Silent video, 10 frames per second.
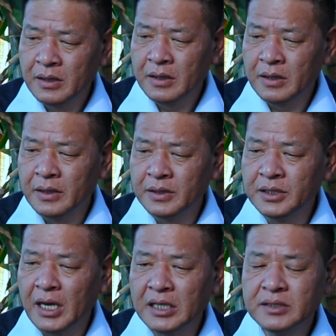In
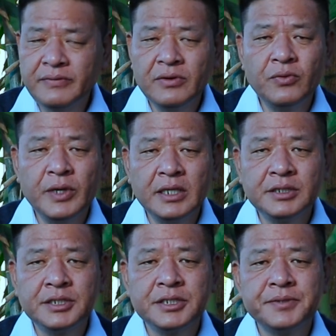the last few
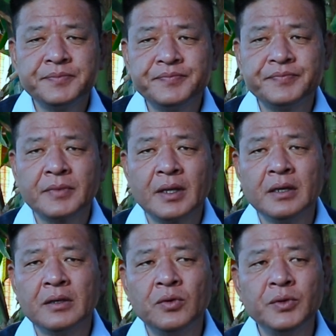weeks,
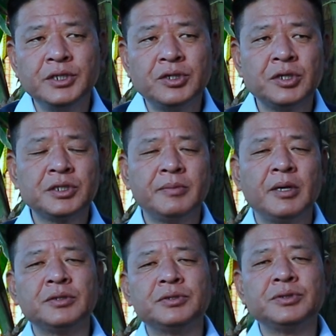we talked
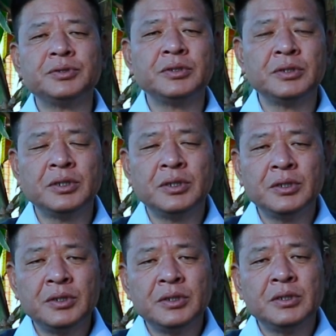about
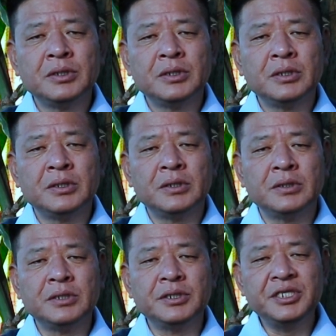
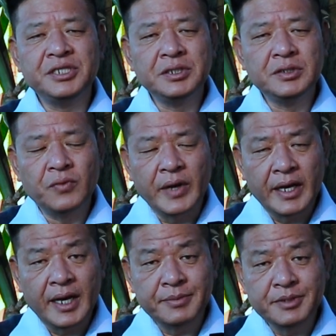the reasons
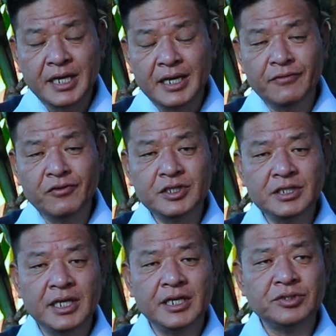why I'm standing for
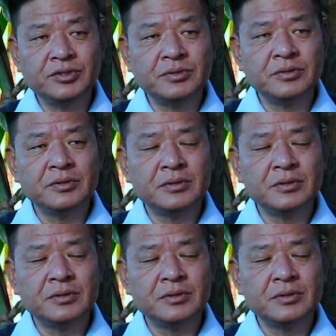this election.